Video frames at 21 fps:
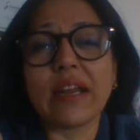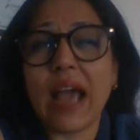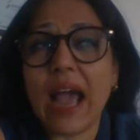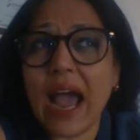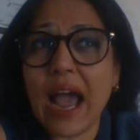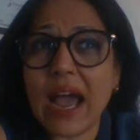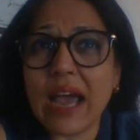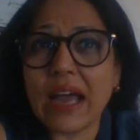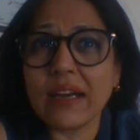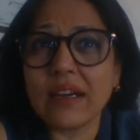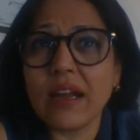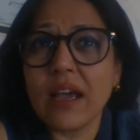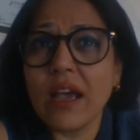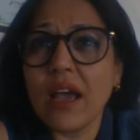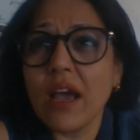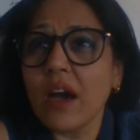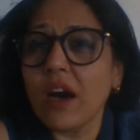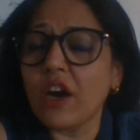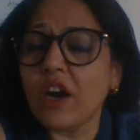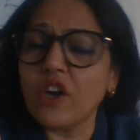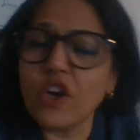had
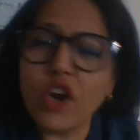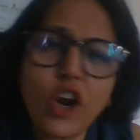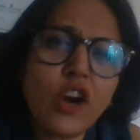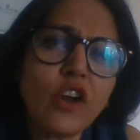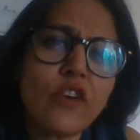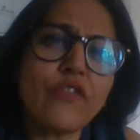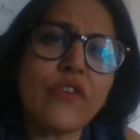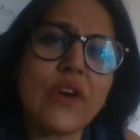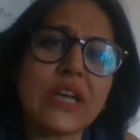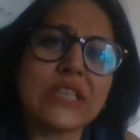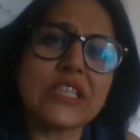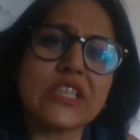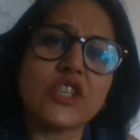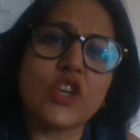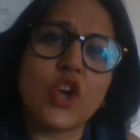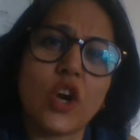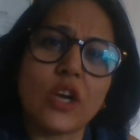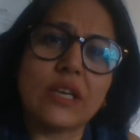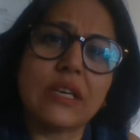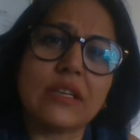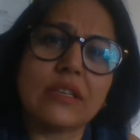a lot of us
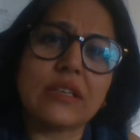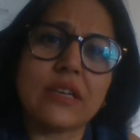not,